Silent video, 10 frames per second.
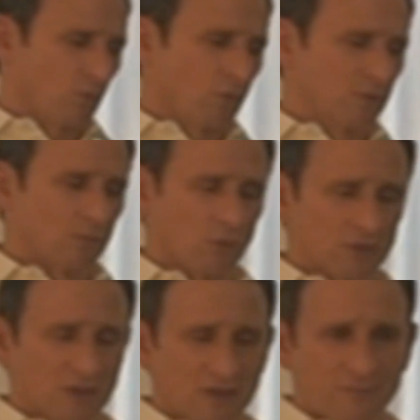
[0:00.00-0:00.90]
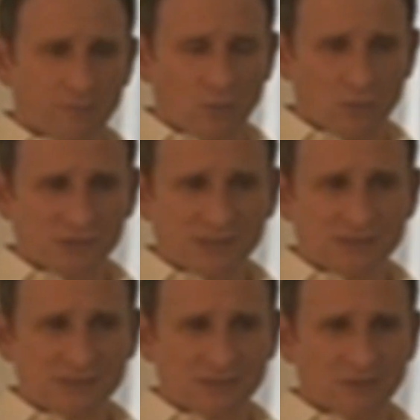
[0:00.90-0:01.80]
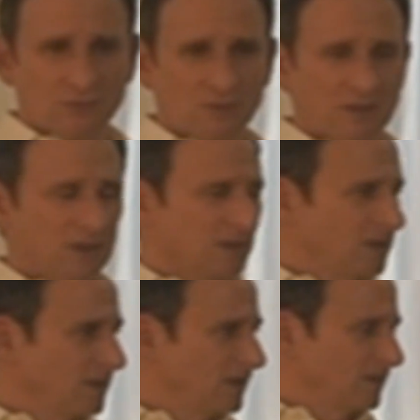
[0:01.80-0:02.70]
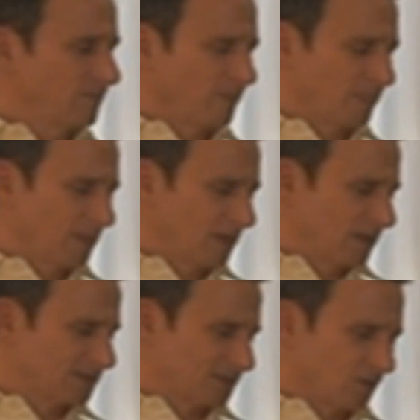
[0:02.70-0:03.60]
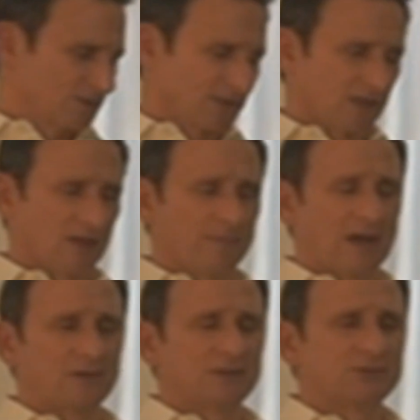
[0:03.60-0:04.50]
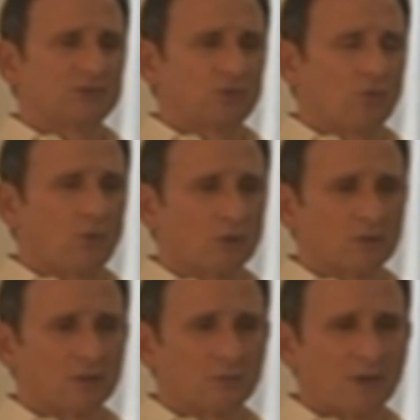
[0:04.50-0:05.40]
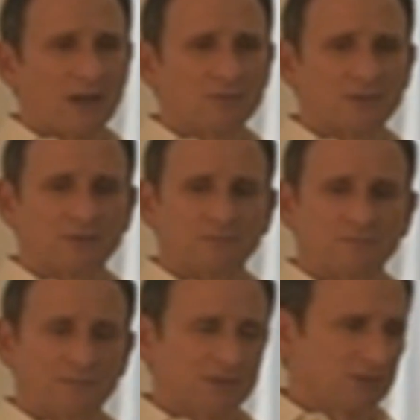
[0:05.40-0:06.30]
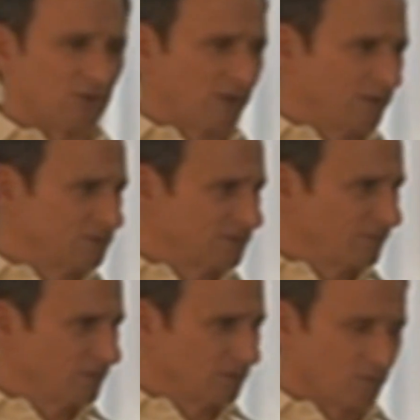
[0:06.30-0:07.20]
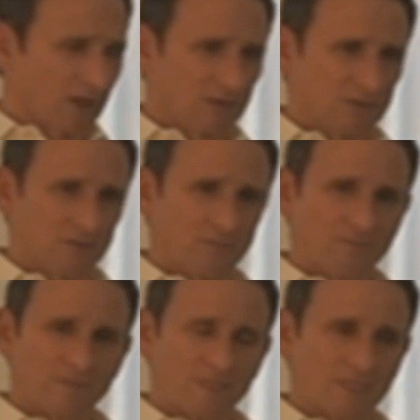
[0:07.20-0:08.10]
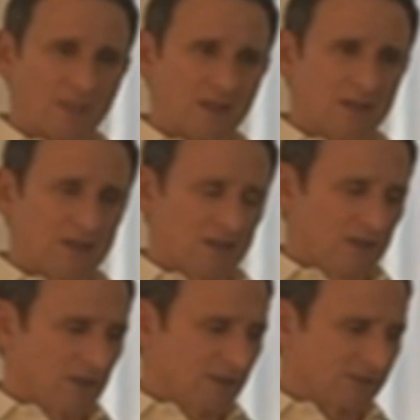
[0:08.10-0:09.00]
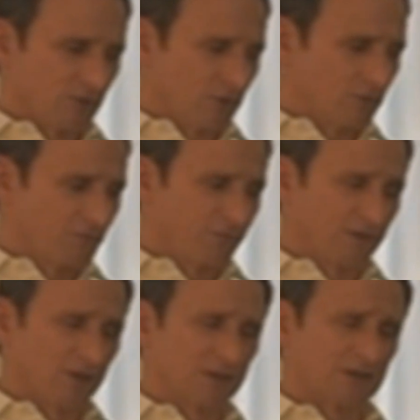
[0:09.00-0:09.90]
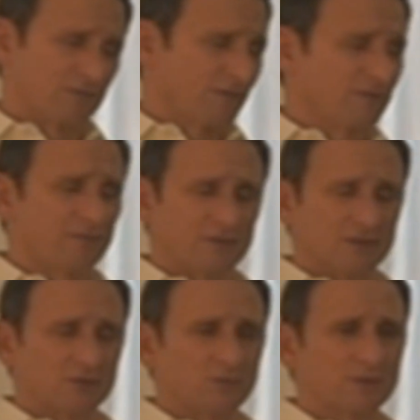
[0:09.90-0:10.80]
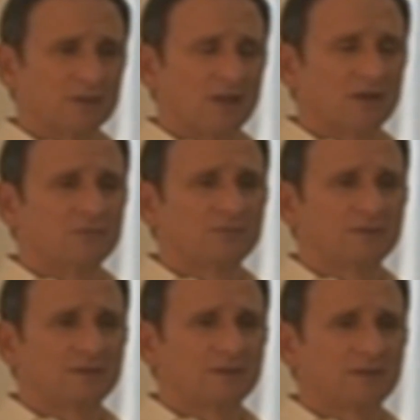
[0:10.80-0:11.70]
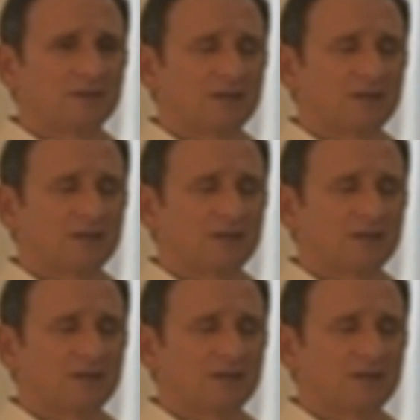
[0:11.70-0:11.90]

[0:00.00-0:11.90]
And as more and more love pours into you, it starts to come out into your aura around you. into your energy field around you, so that you're filled and fulfilled with love,